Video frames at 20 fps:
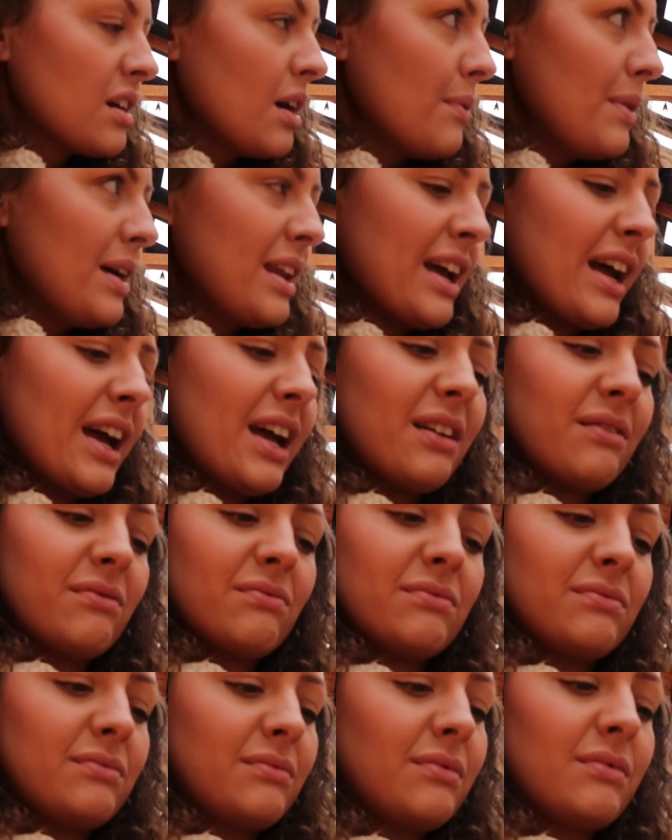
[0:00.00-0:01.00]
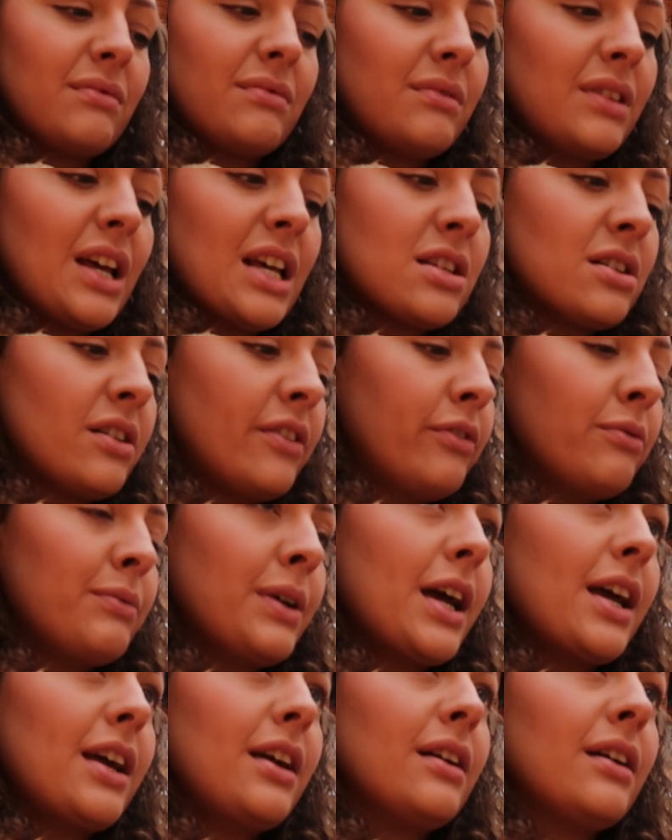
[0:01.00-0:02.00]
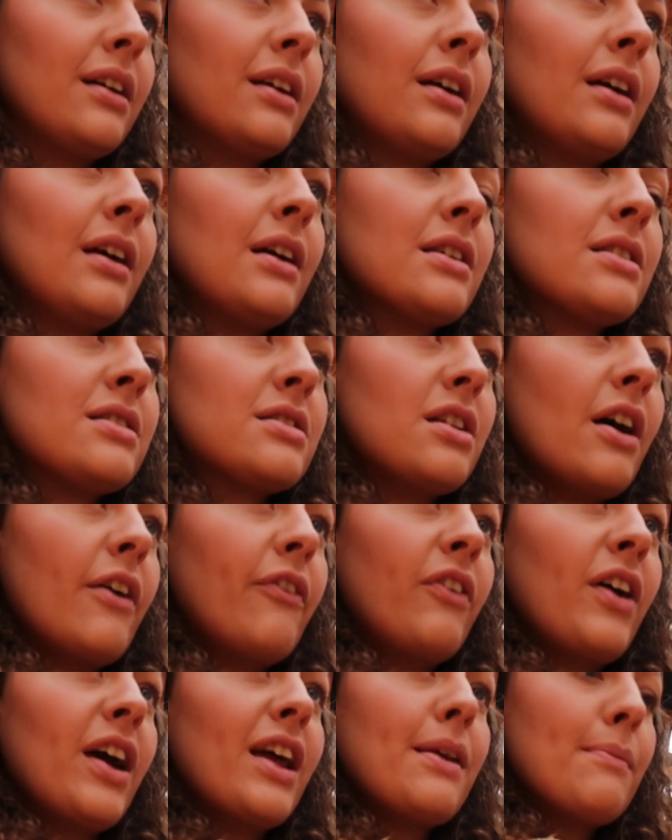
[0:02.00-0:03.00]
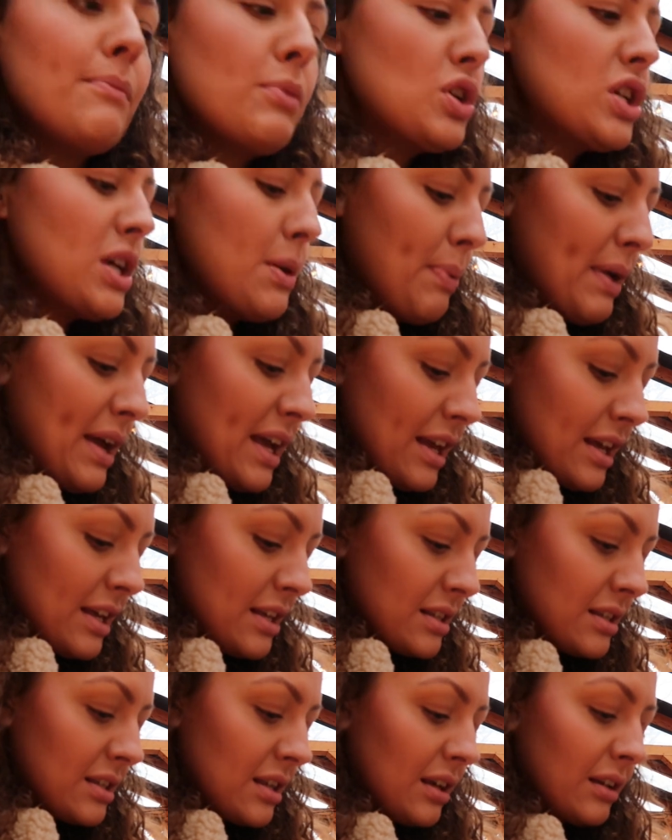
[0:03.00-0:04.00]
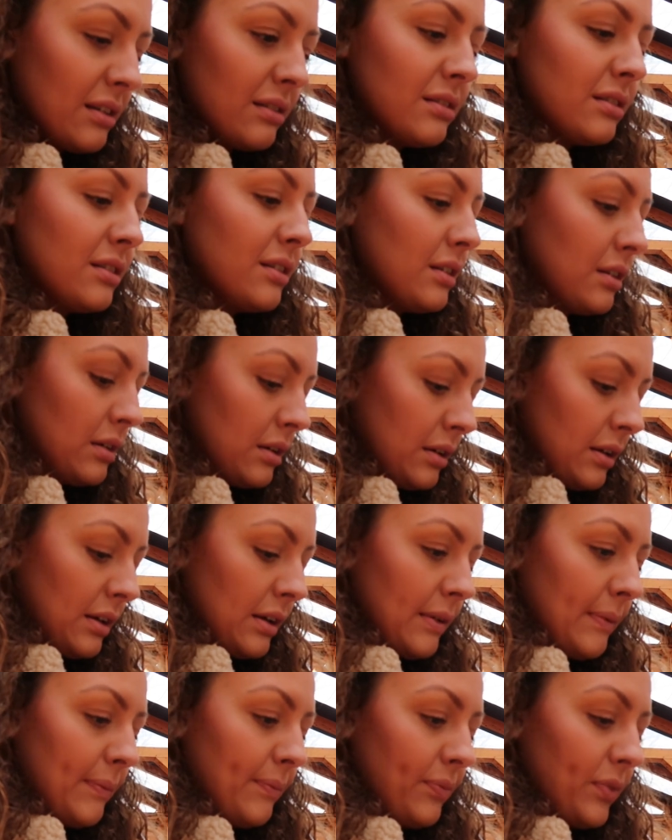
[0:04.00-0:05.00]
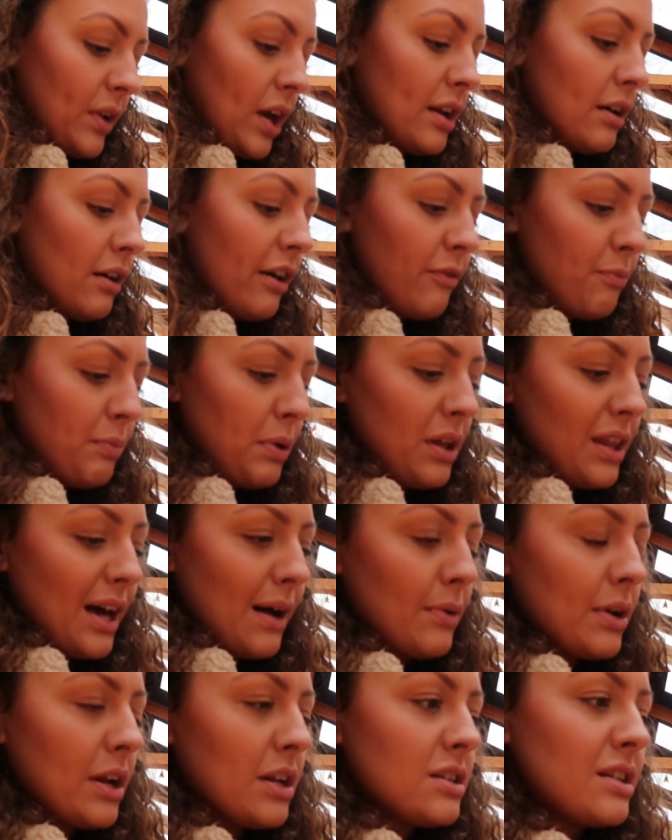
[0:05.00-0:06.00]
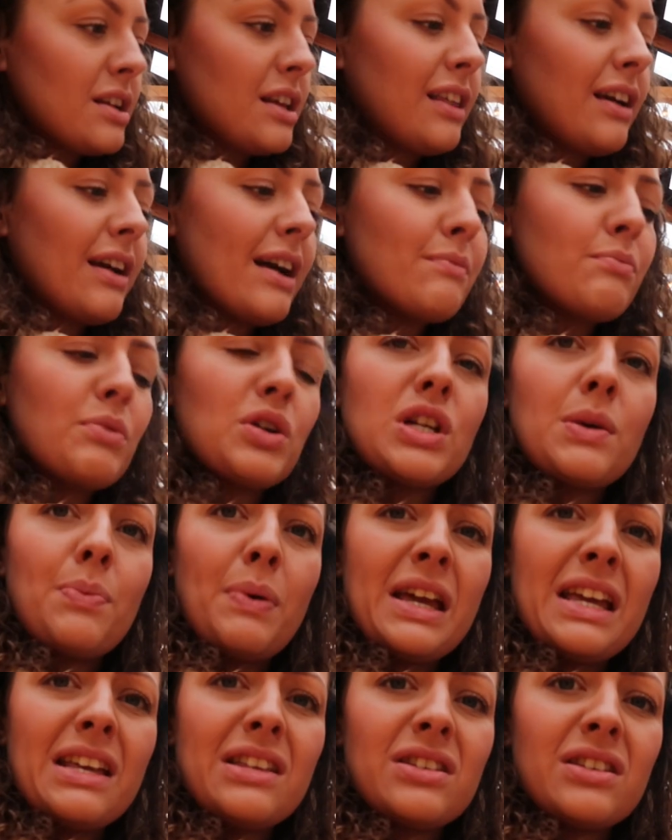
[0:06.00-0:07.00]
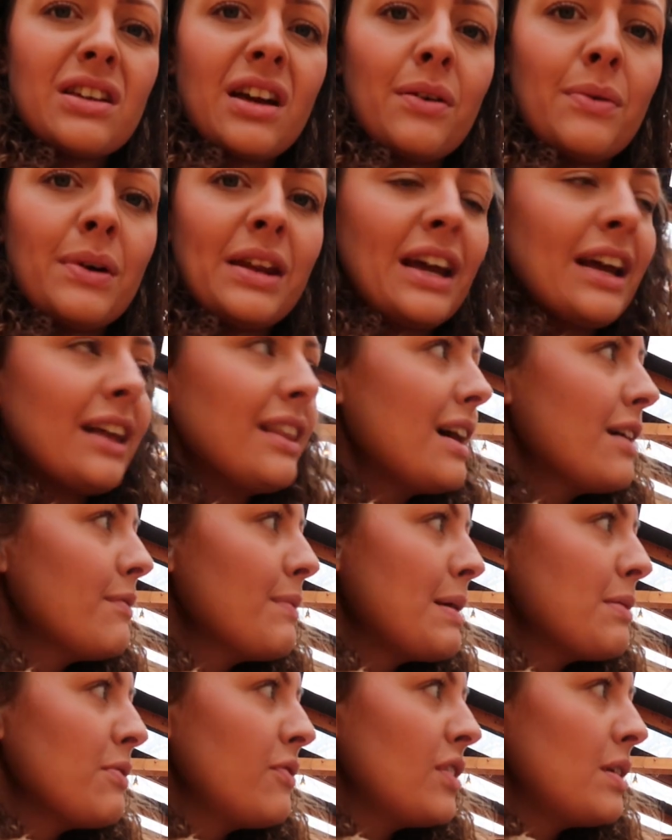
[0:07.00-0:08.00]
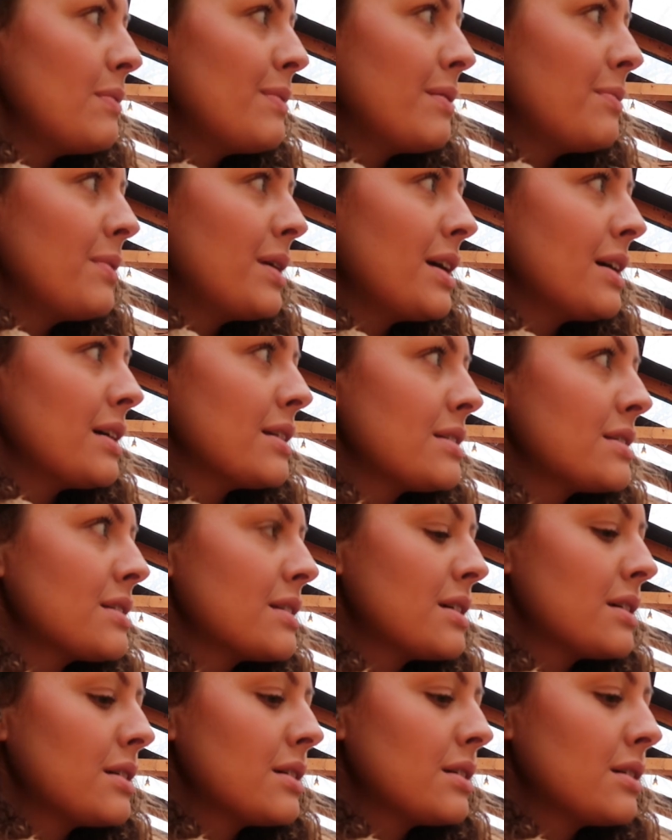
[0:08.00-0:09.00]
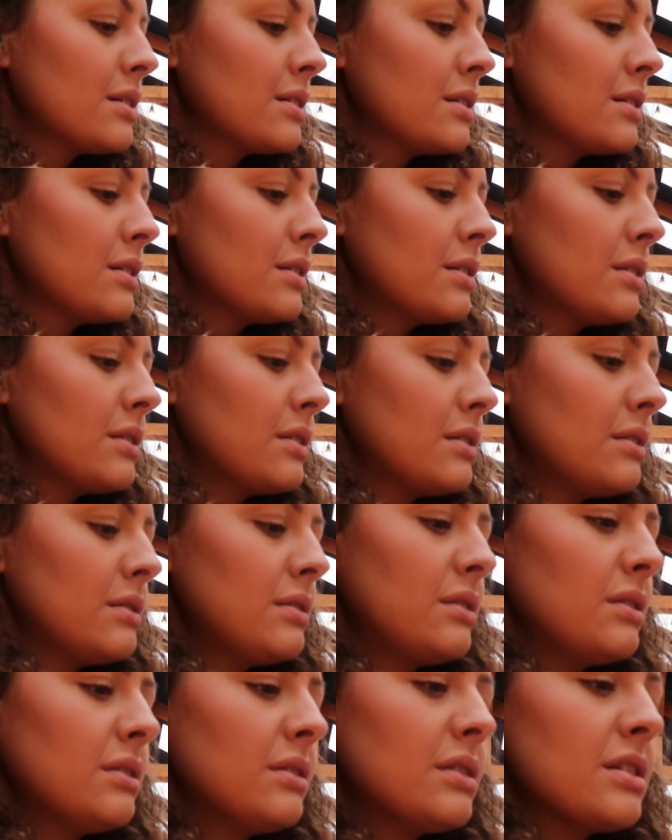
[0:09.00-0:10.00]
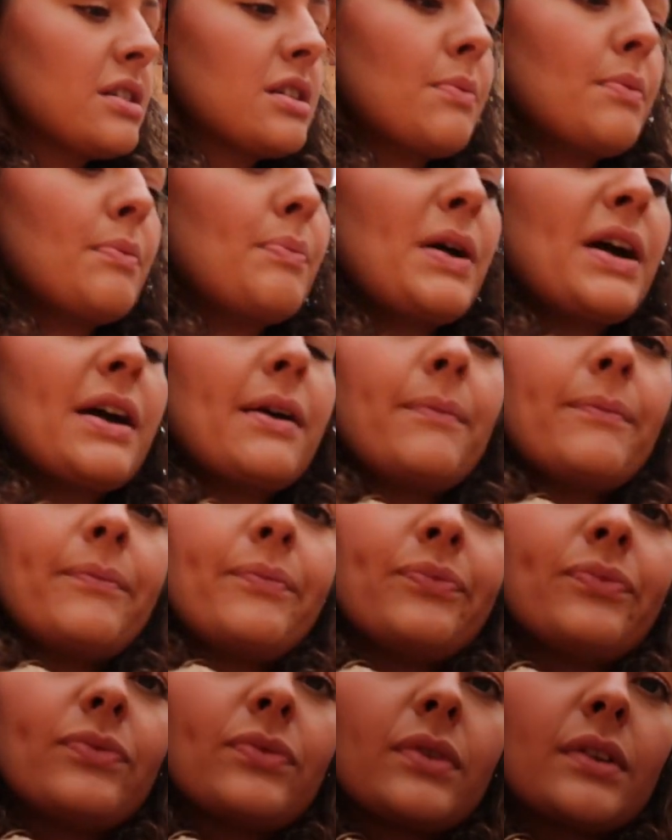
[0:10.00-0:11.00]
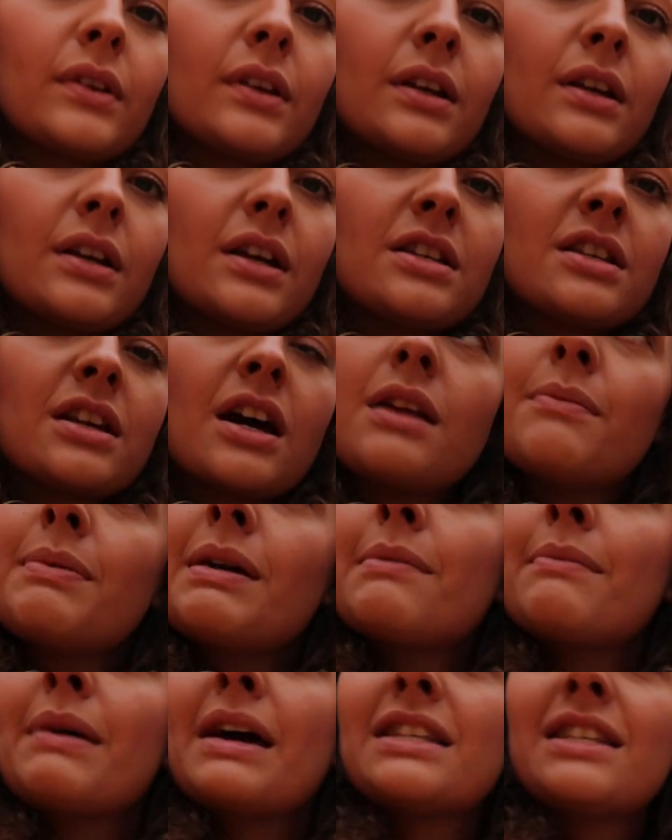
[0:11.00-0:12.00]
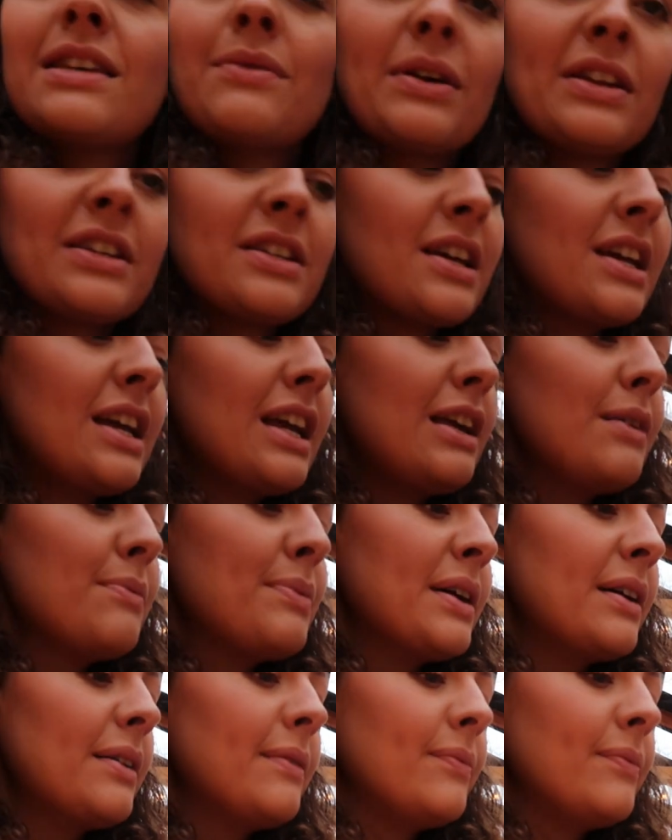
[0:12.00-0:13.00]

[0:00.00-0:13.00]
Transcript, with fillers: to go in it. That's not for me. Stuffing, mushy peas. I know, I put that one underneath yeah. Mushy peas to go in it. That made me feel a bit weird. Oh, it's a bit it's going to be a messy one to eat, but